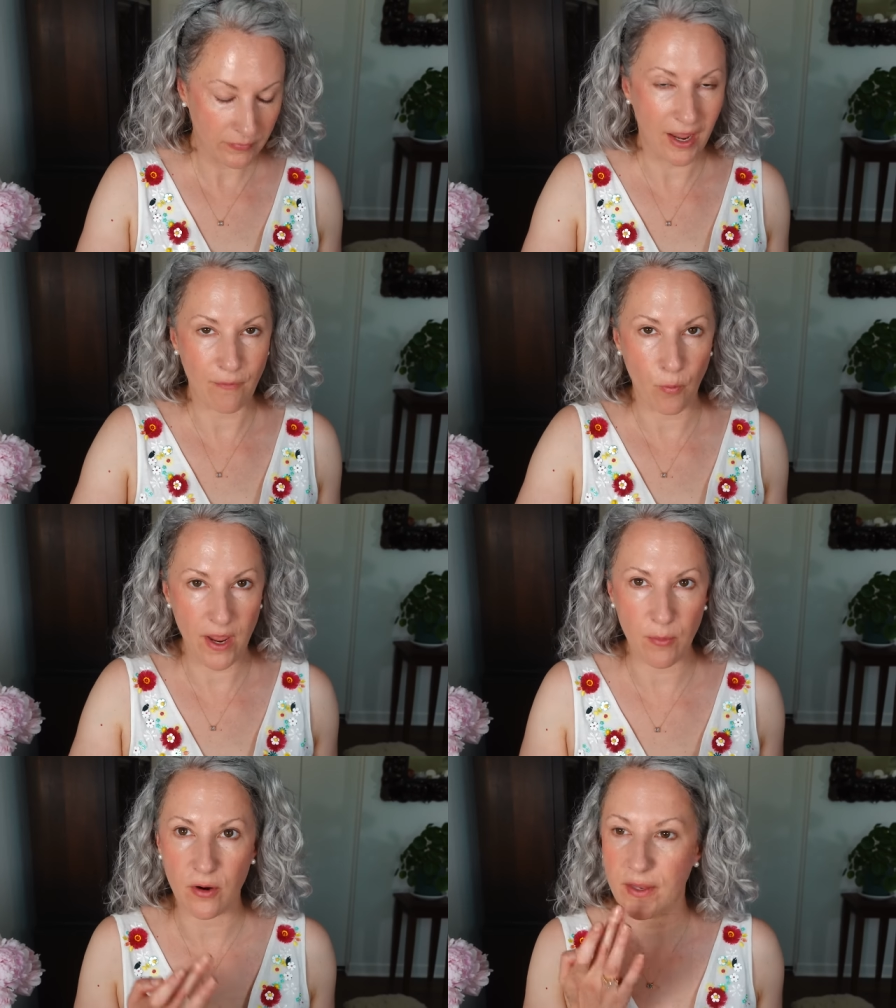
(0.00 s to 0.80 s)
I have
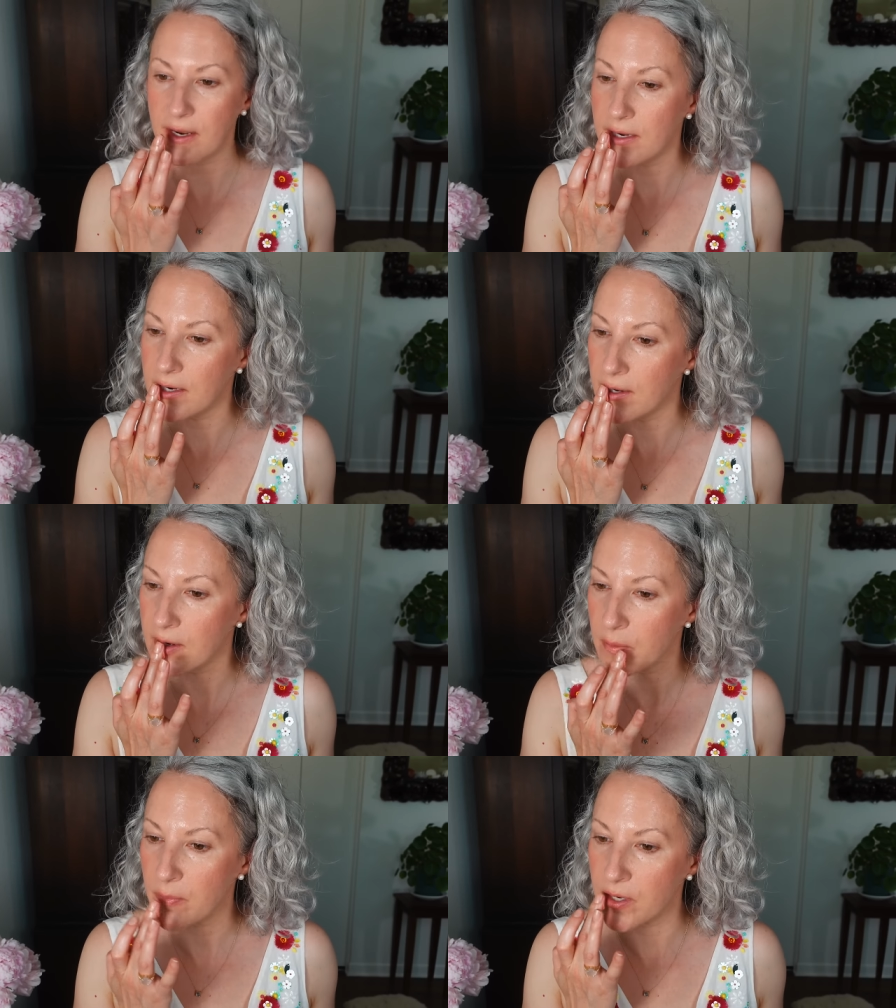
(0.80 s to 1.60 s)
way more than I needed. I'm
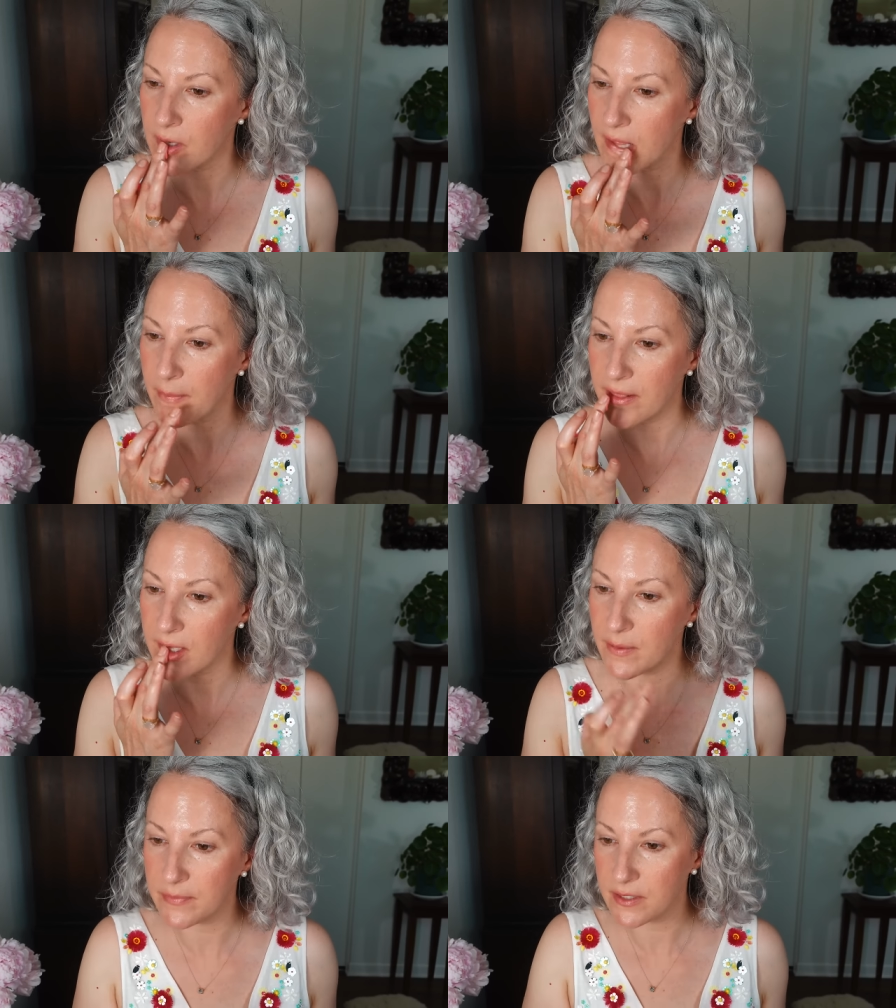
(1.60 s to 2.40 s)
gonna put a little on my
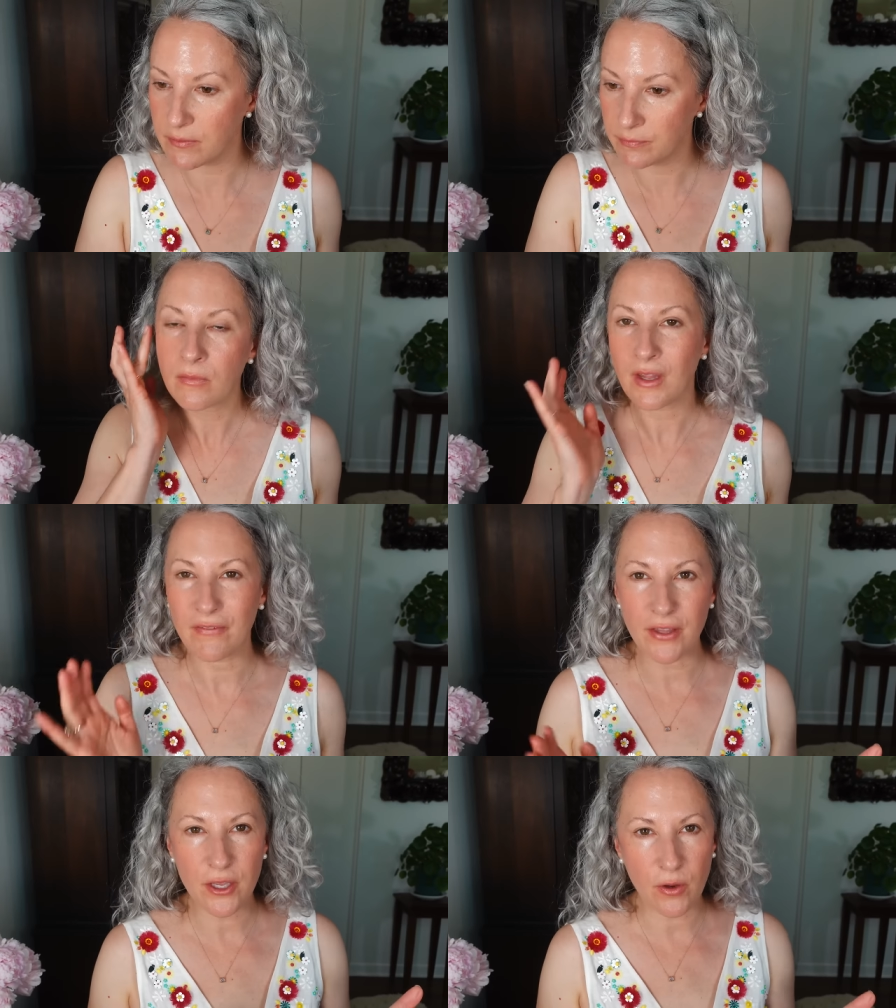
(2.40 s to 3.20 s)
lips. I
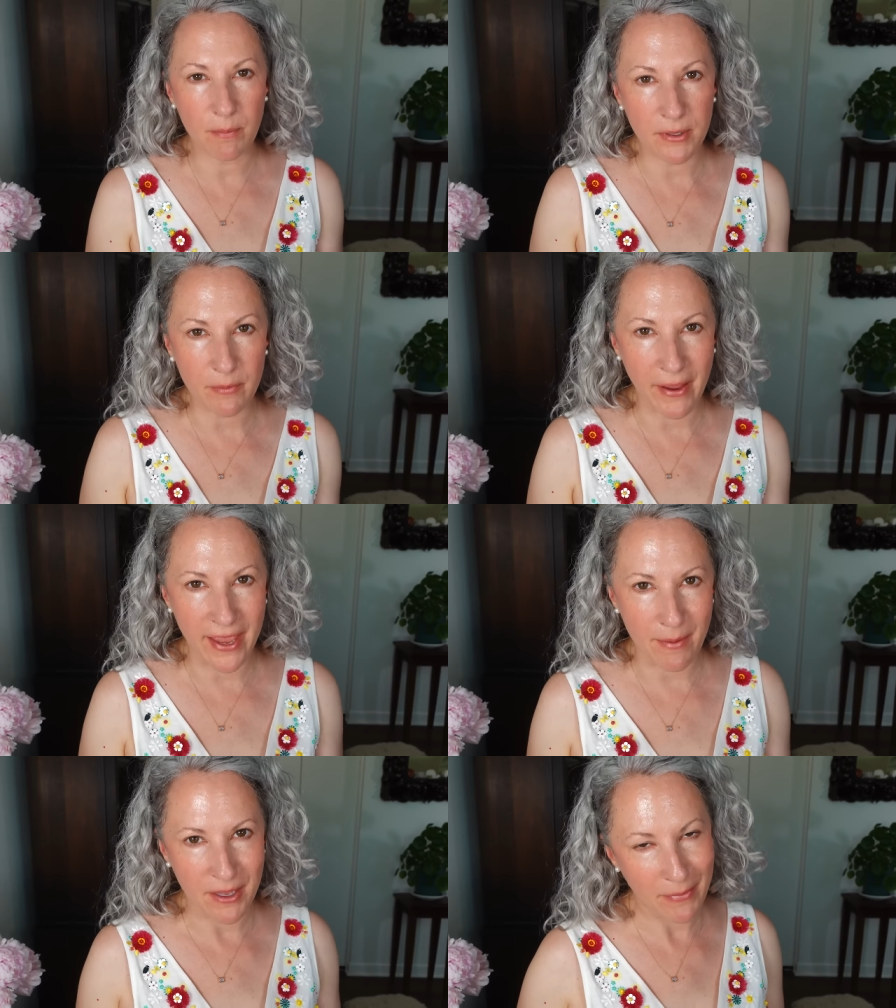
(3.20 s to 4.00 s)
feel like you can build
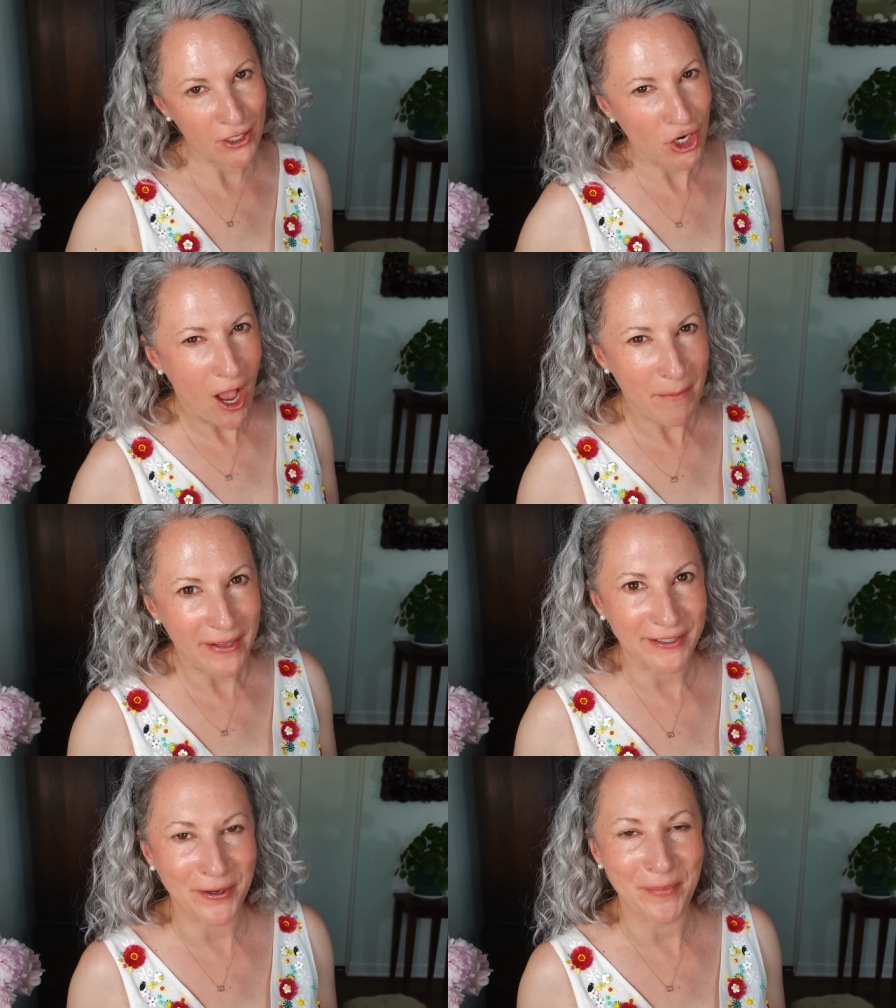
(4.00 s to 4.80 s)
Miami Beach up
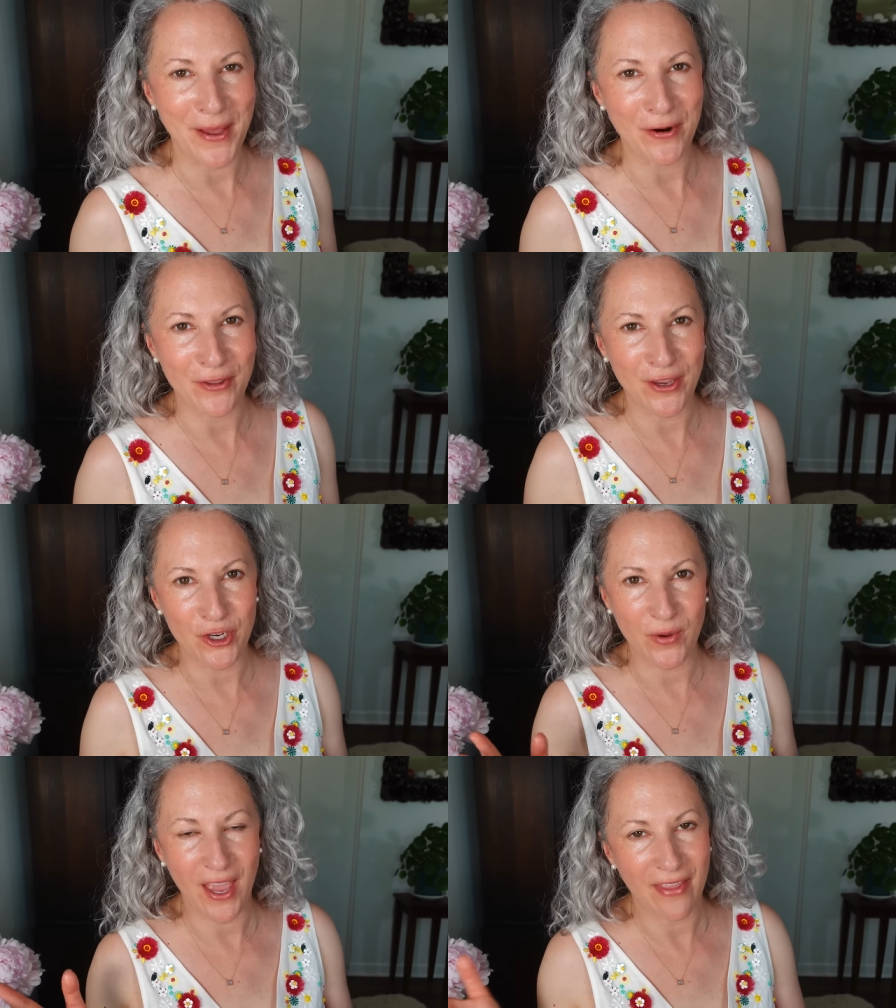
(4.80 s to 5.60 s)
a little better than
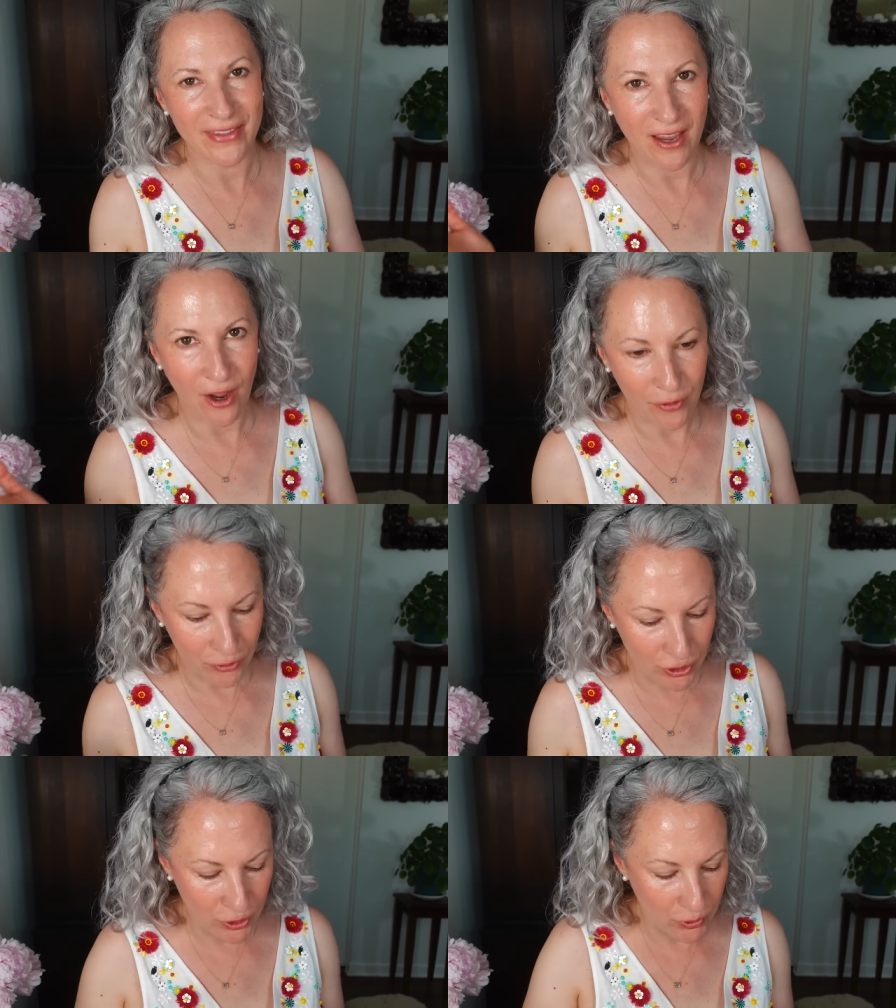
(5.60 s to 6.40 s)
you can the other
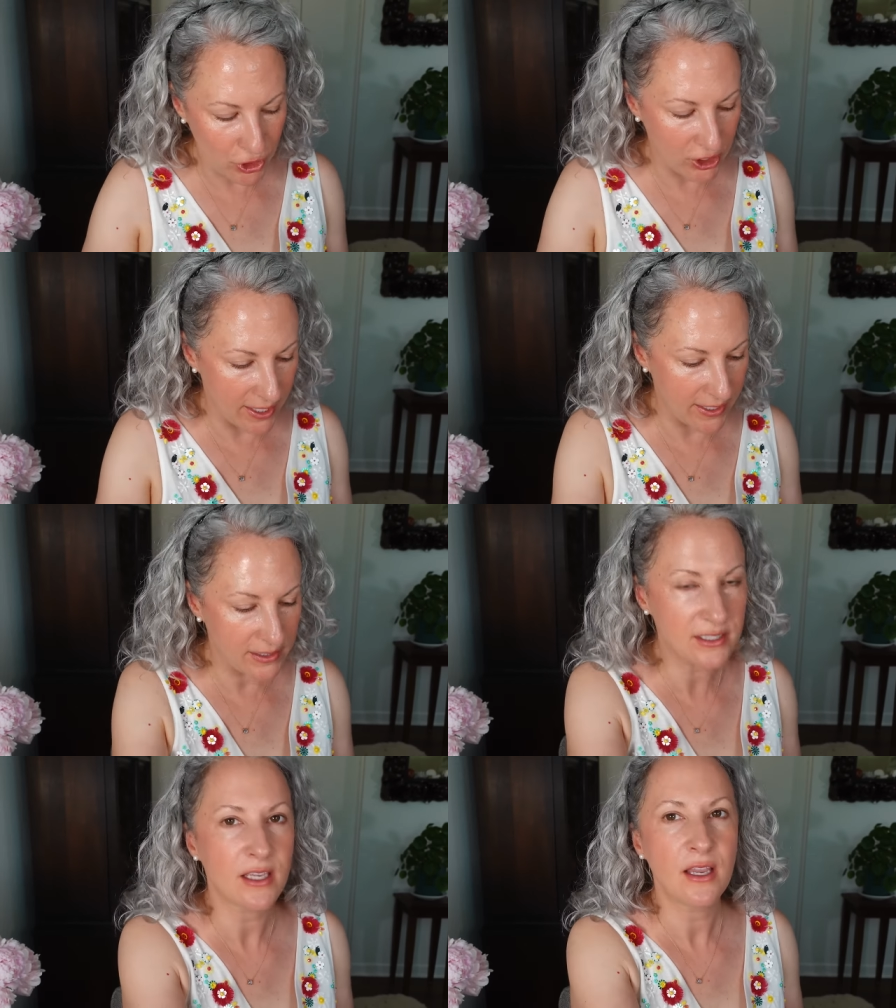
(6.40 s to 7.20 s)
two shades.